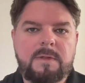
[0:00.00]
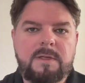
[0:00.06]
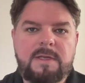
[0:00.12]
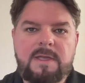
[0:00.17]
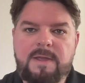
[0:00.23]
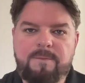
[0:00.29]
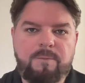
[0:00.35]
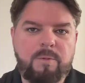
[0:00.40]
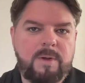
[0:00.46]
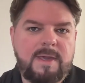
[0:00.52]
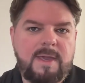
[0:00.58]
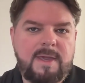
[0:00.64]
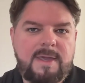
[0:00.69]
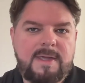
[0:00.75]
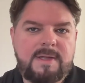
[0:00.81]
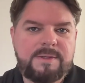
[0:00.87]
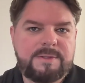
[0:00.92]
If we
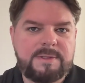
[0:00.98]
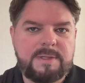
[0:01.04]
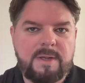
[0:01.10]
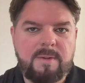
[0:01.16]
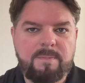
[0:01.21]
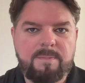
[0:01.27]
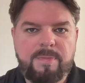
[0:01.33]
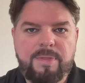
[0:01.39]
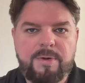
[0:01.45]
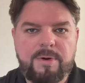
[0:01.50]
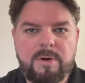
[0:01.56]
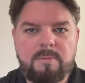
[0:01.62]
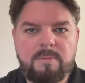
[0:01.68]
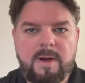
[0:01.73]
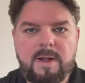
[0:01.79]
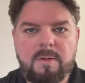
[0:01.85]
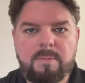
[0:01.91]
can get some
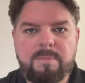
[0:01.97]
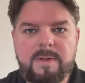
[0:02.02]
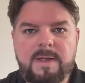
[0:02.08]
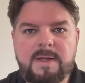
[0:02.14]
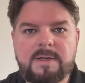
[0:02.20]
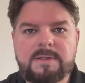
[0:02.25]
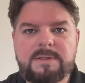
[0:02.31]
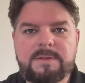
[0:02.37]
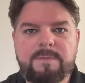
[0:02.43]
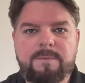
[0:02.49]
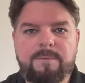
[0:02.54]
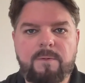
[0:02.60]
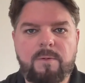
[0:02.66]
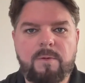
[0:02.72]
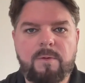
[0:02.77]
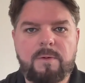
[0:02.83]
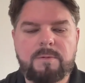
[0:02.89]
third-round picks
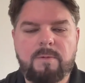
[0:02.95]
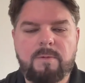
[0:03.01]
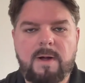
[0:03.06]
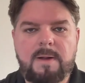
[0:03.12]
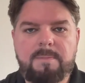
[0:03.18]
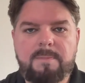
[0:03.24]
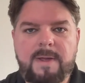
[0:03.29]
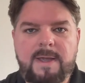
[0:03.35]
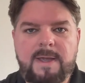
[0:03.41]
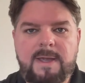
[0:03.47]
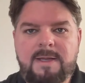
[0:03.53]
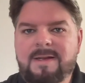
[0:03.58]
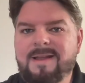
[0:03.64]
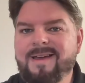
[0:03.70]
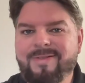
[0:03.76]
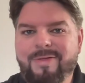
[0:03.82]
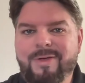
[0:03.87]
for Daron
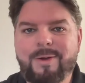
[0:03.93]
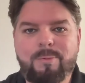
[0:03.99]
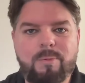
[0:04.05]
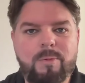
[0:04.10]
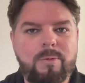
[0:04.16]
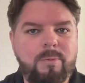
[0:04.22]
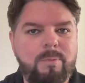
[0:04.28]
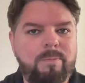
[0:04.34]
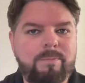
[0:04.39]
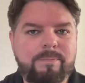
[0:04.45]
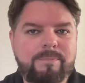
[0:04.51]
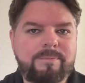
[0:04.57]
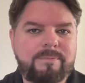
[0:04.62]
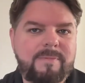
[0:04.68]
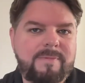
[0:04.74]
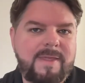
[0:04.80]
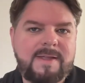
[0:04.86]
Payne, I think
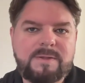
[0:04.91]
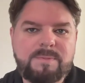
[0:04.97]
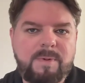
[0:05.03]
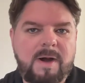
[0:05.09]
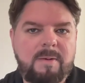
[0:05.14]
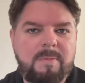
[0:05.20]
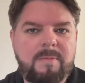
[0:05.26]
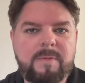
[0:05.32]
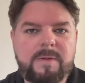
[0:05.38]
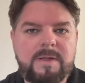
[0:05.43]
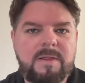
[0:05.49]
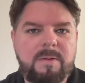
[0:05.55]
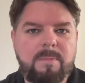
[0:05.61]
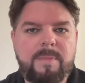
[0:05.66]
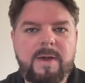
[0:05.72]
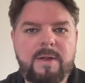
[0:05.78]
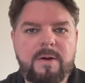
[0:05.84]
that's probably
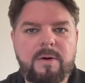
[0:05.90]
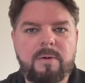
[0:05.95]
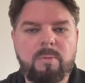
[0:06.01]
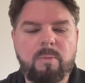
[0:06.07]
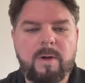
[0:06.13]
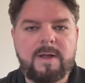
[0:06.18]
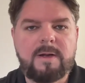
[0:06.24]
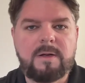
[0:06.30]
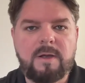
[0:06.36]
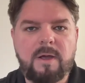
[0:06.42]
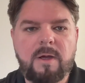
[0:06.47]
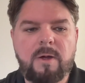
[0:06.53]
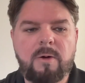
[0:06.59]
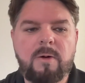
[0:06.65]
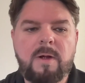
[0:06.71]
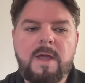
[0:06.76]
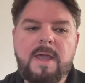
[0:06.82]
the better way to
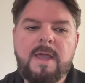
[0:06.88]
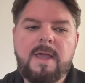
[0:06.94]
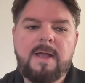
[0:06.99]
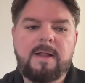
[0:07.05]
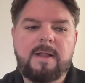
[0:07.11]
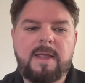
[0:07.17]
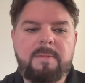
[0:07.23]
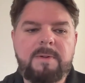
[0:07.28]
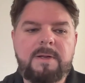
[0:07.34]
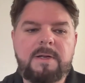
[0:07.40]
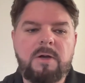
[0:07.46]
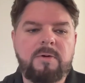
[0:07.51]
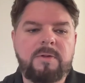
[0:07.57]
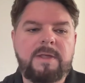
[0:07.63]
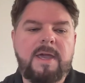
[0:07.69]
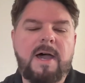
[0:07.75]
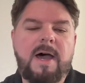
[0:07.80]
go. Let me know
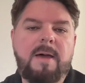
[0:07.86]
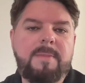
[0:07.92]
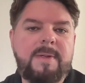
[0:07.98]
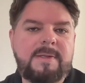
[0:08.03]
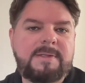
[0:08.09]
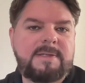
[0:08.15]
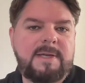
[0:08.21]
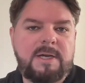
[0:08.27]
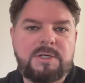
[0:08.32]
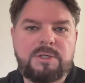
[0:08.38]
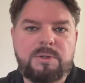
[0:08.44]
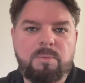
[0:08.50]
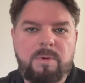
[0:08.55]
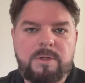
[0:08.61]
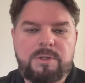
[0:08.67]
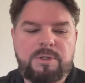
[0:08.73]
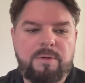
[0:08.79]
in the comments section
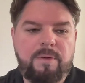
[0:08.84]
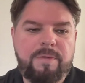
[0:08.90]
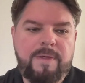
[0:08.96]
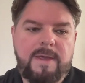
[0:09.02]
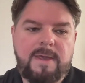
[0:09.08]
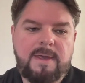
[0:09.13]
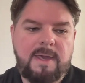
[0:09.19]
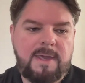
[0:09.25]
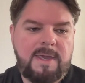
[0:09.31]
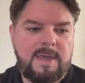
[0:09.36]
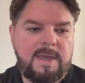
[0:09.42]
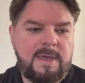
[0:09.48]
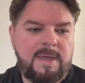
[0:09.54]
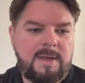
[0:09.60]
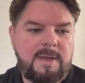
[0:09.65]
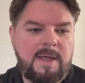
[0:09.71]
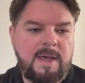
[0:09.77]
what you think.
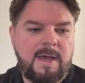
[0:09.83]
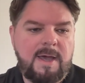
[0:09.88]
Again,